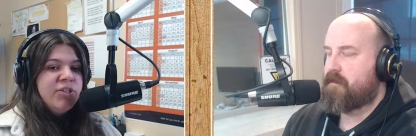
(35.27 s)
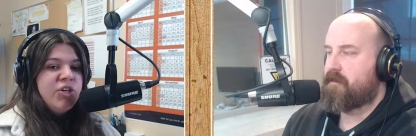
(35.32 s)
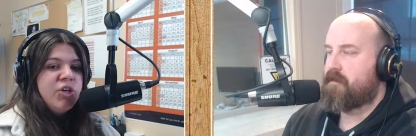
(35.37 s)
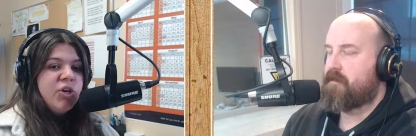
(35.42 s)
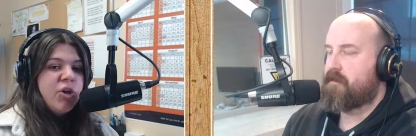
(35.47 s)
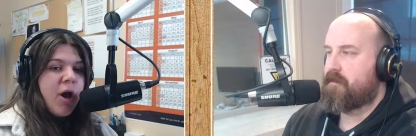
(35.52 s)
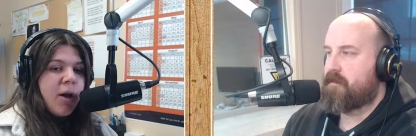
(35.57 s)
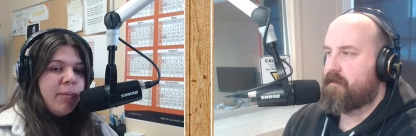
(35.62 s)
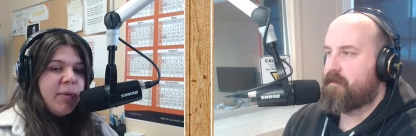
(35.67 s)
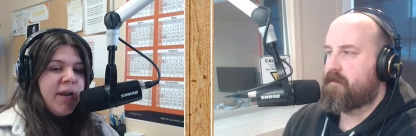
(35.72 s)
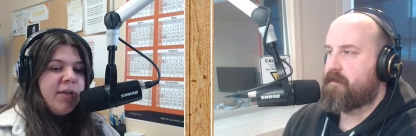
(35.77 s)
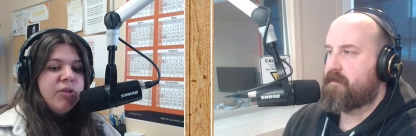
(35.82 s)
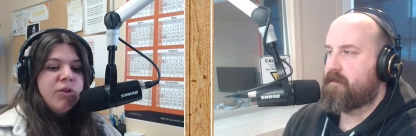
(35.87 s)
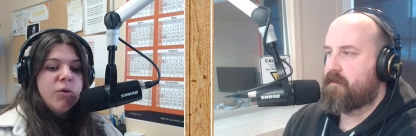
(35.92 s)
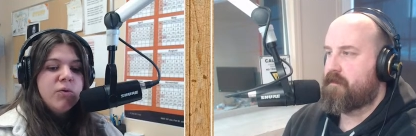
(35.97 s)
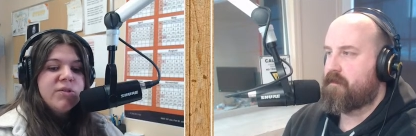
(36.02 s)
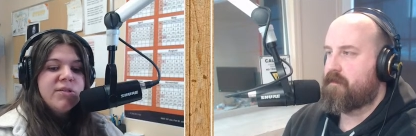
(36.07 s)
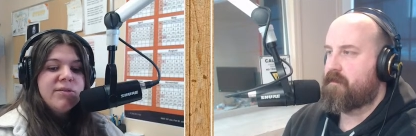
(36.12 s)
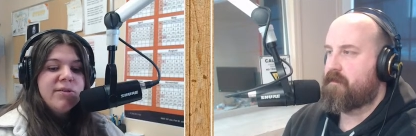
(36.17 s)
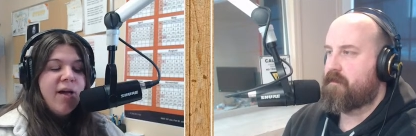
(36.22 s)
Speaker 1: to nominate
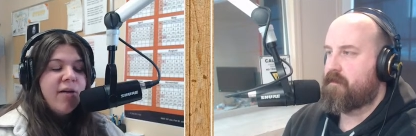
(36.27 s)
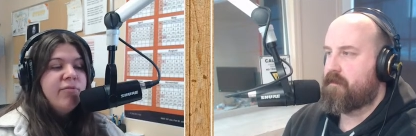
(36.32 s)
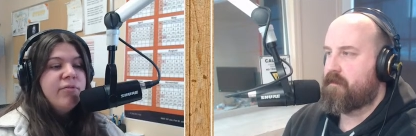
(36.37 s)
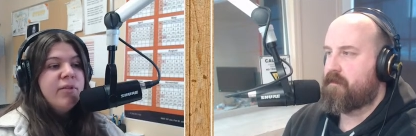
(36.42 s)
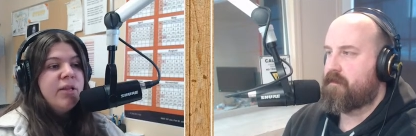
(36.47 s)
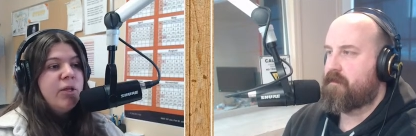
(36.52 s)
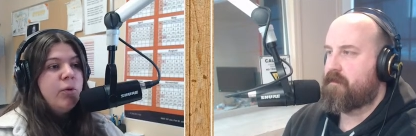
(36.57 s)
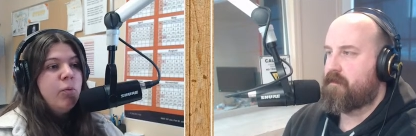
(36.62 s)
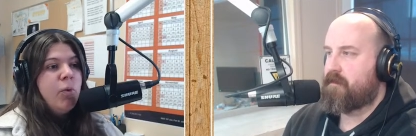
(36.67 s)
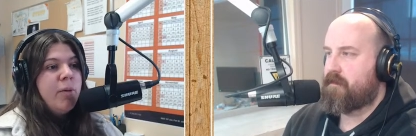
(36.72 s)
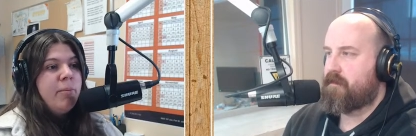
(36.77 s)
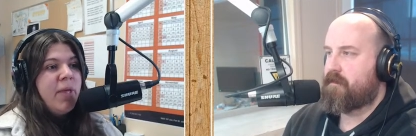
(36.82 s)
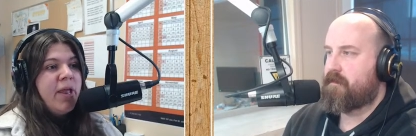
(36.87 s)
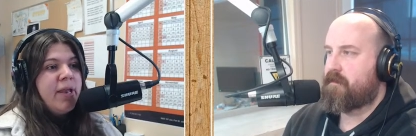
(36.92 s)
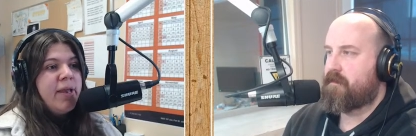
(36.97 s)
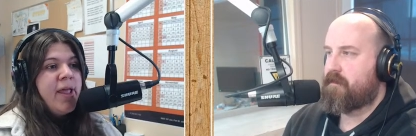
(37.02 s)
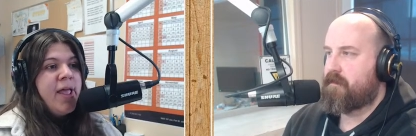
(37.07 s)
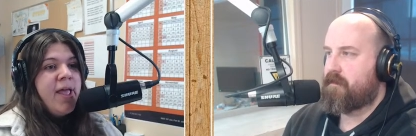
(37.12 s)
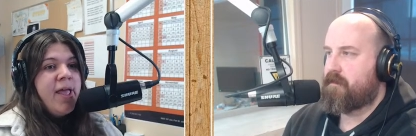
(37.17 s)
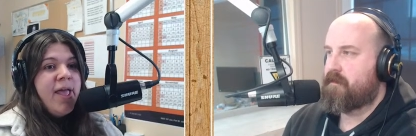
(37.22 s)
those lovely
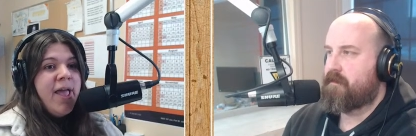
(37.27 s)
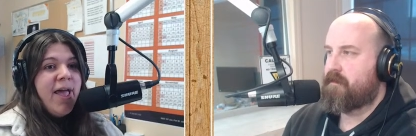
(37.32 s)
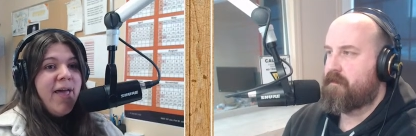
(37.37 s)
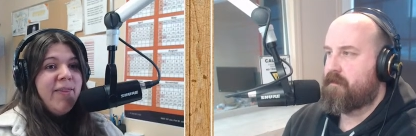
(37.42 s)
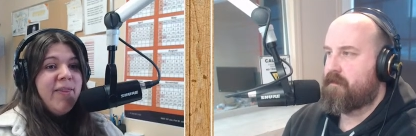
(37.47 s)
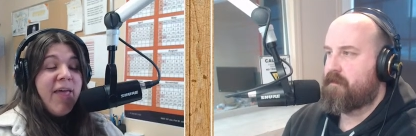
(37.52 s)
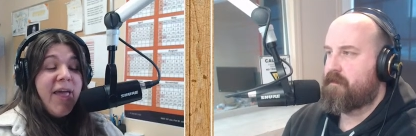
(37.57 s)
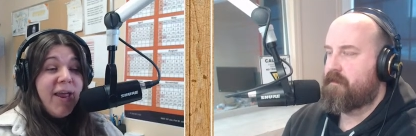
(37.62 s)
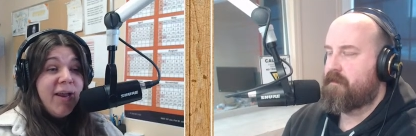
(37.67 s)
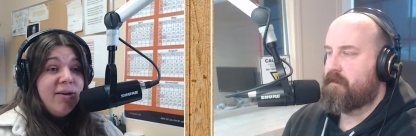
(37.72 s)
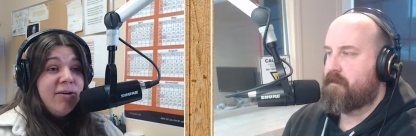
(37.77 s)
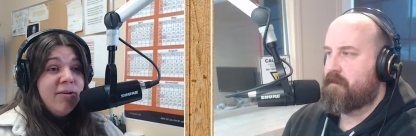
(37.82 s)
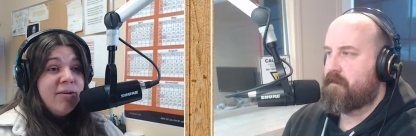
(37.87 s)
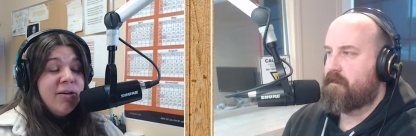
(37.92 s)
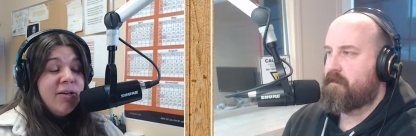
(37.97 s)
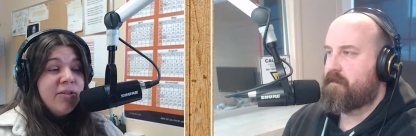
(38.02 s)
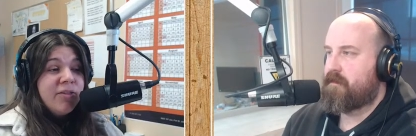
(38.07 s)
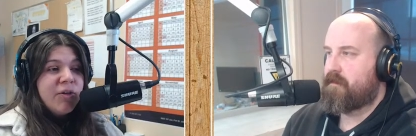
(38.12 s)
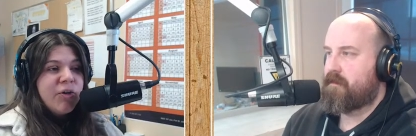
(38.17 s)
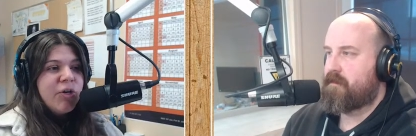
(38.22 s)
women. And then
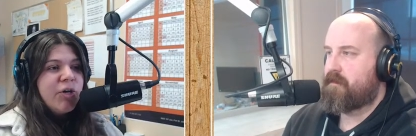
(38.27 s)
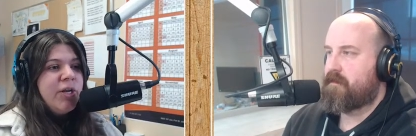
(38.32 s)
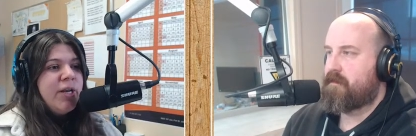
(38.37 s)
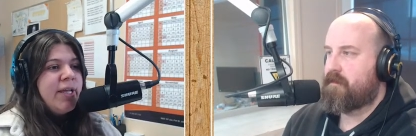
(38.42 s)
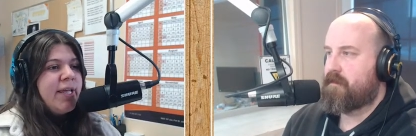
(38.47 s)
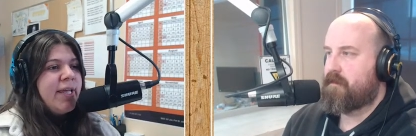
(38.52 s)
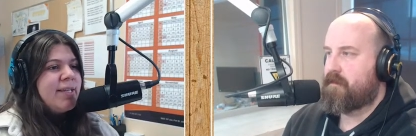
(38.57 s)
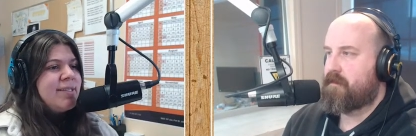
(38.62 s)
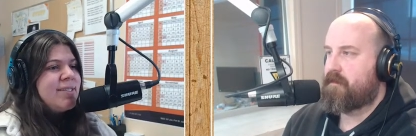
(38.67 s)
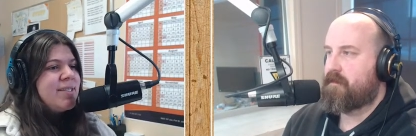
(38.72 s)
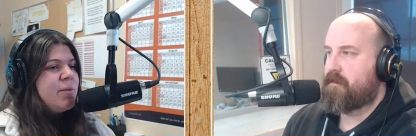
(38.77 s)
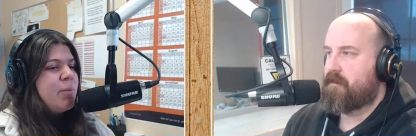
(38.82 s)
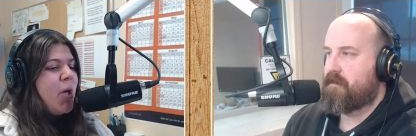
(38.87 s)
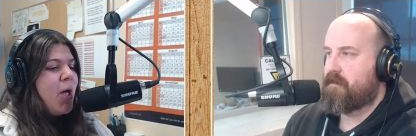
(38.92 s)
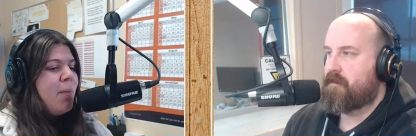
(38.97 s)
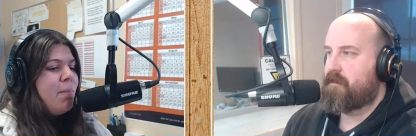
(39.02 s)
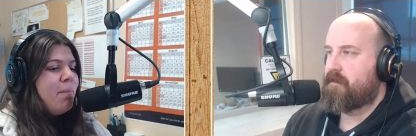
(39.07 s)
they're going to get some